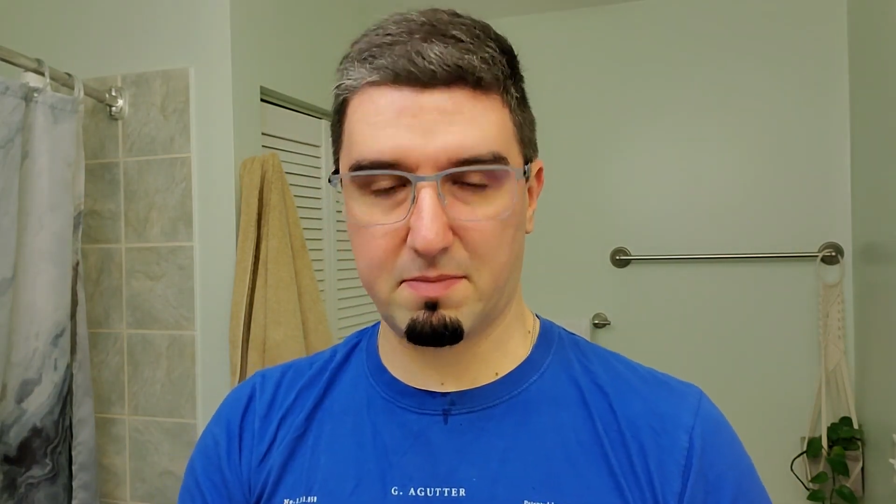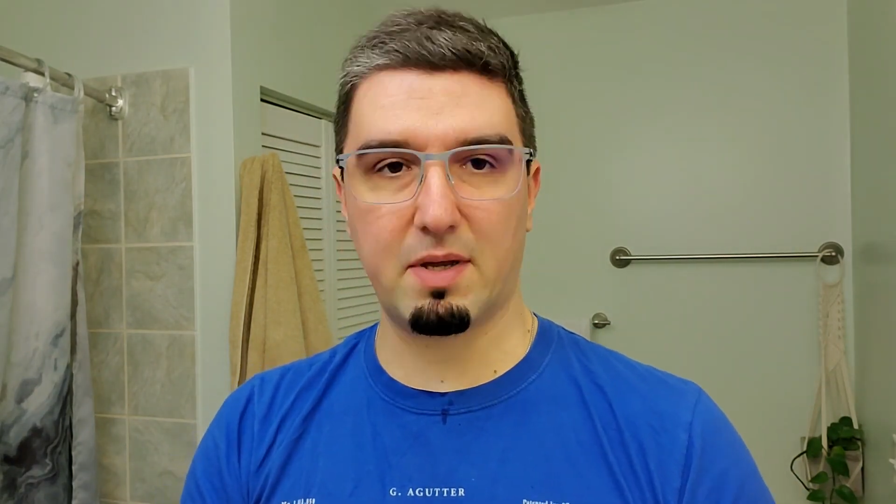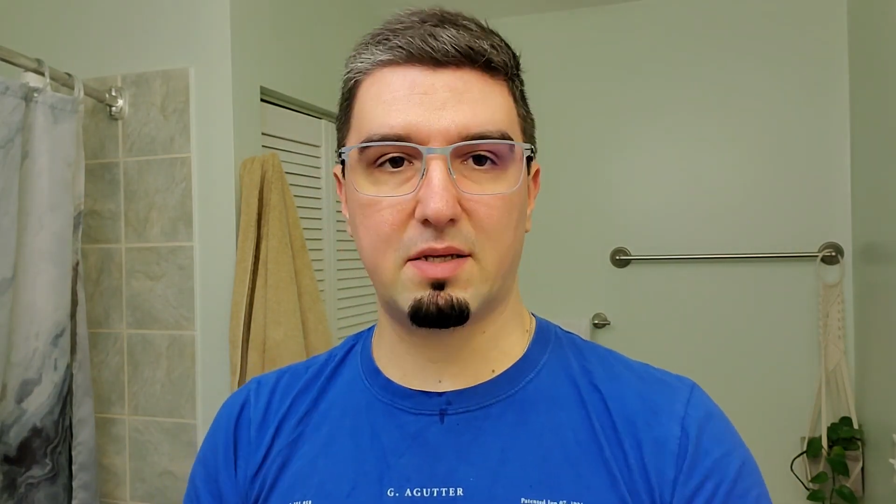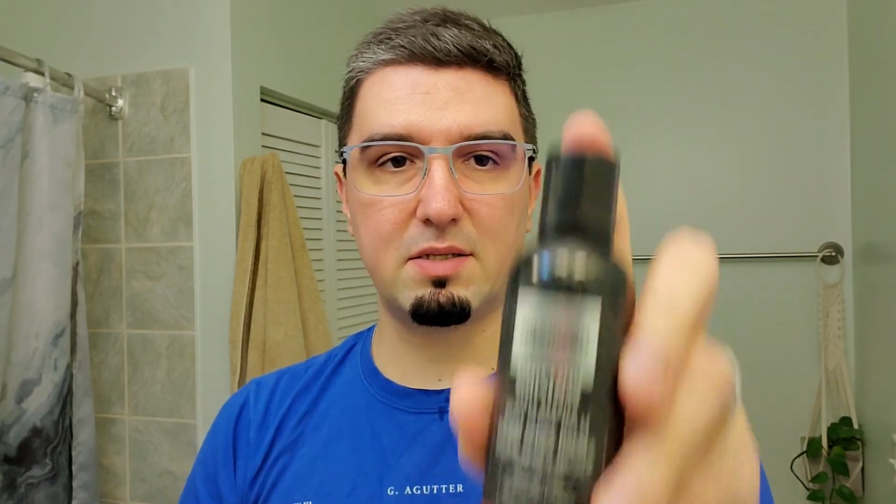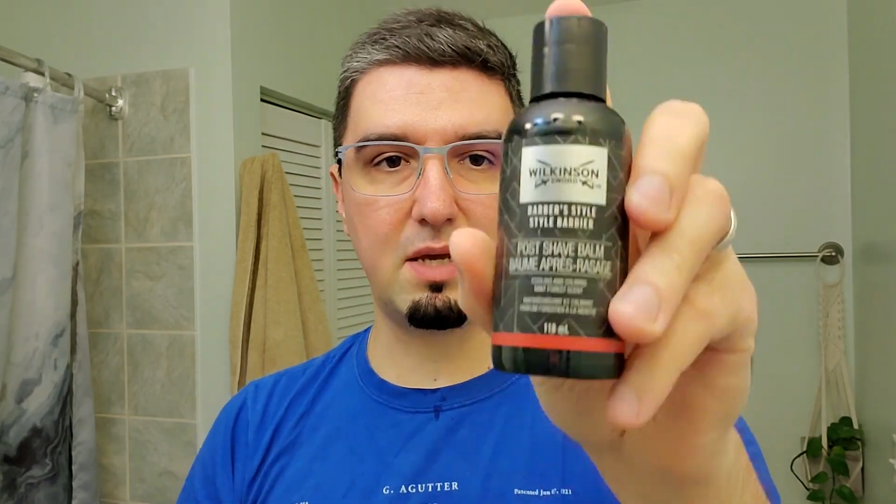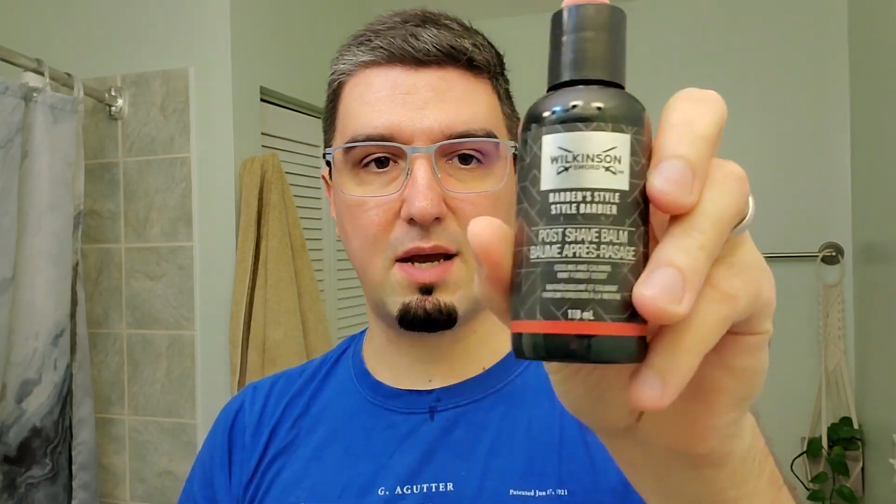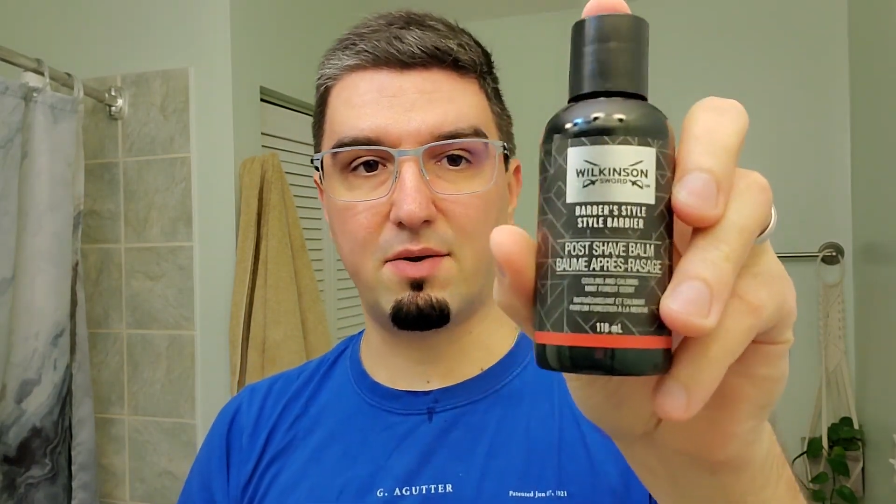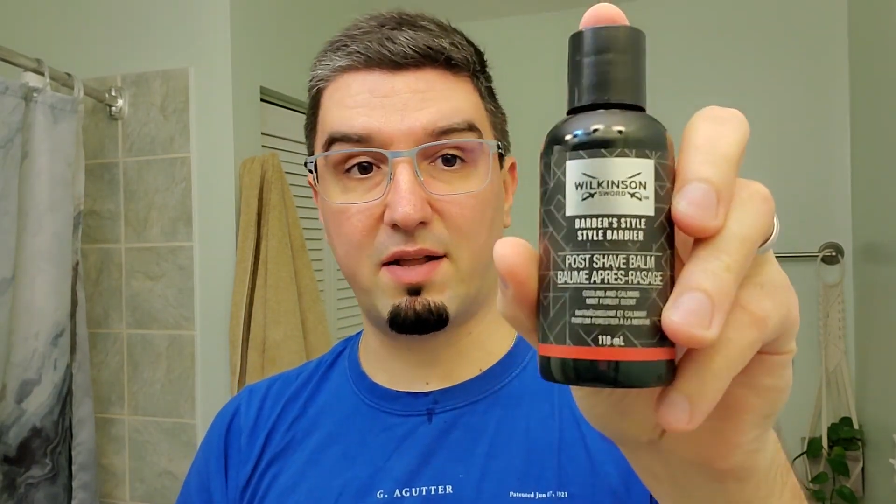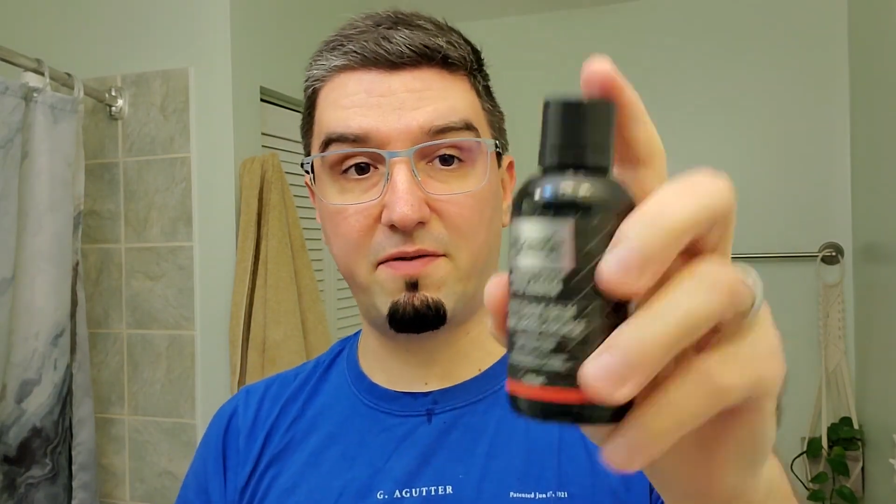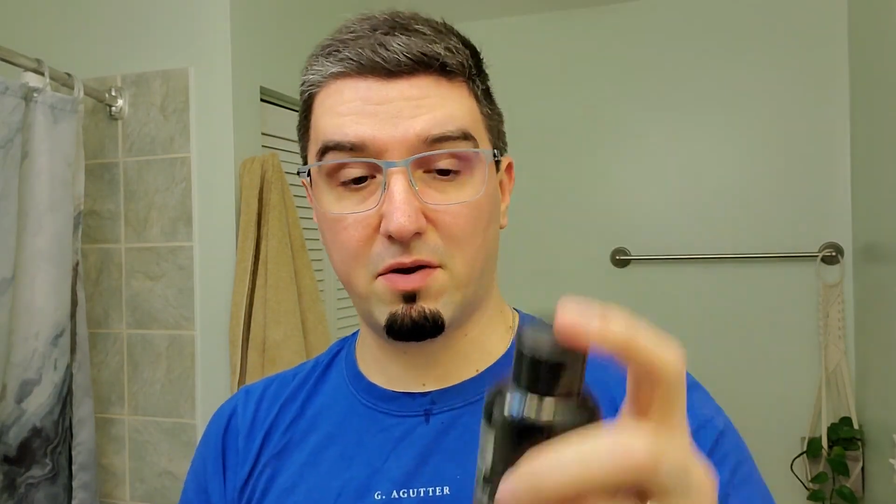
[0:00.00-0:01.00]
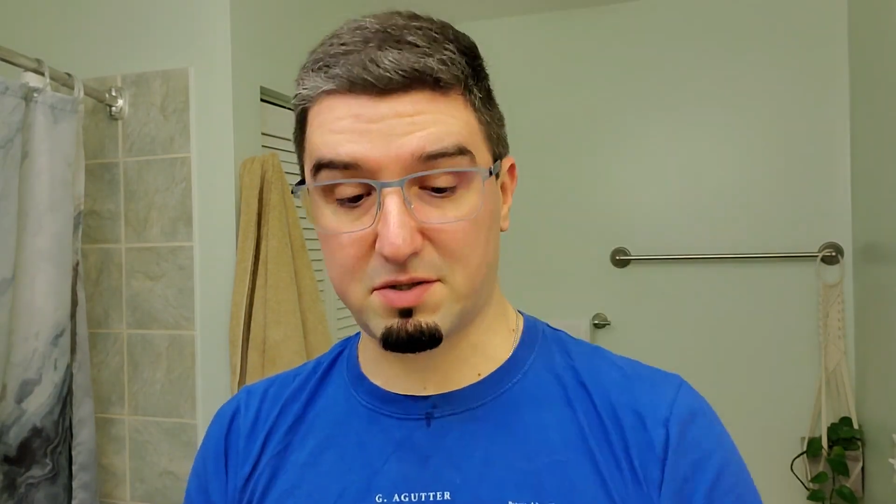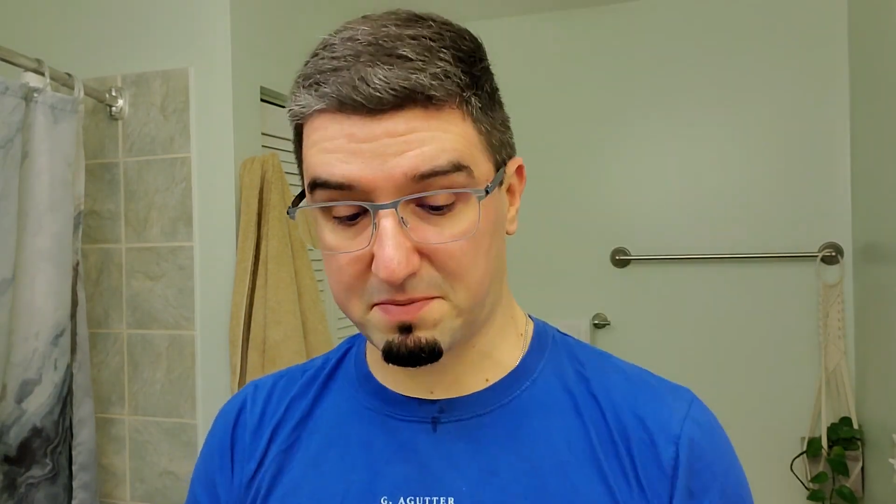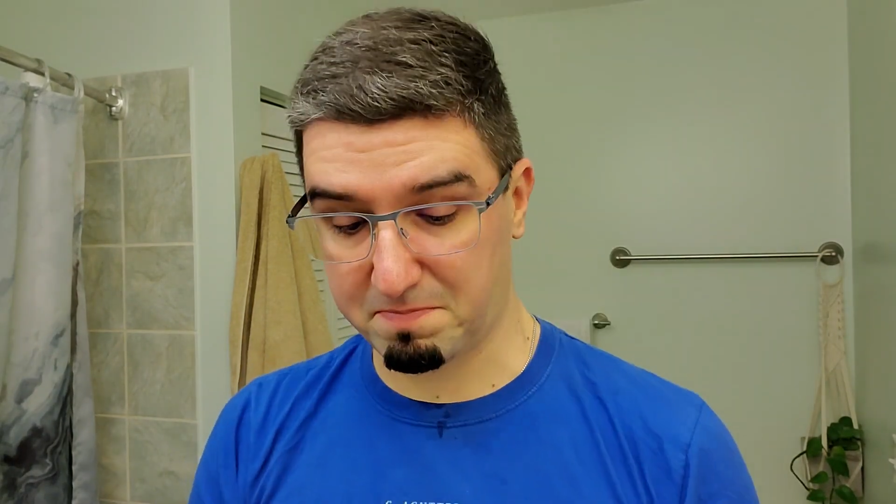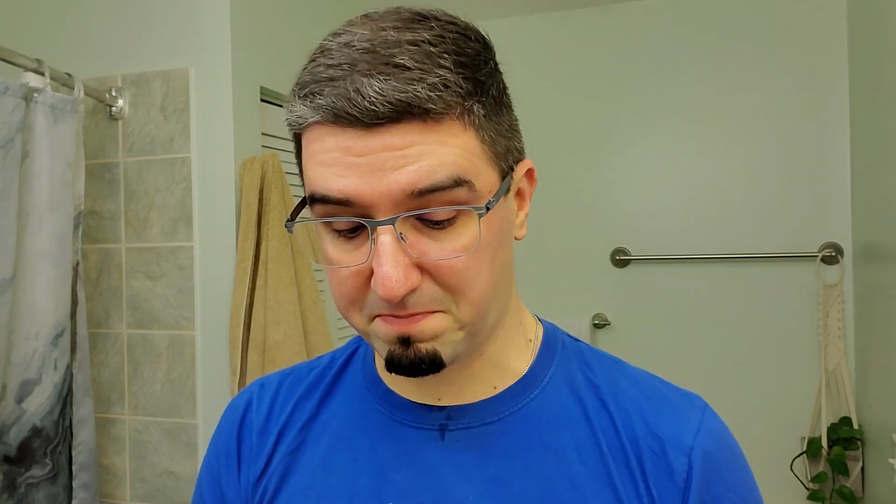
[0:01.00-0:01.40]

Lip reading: and see how that feels.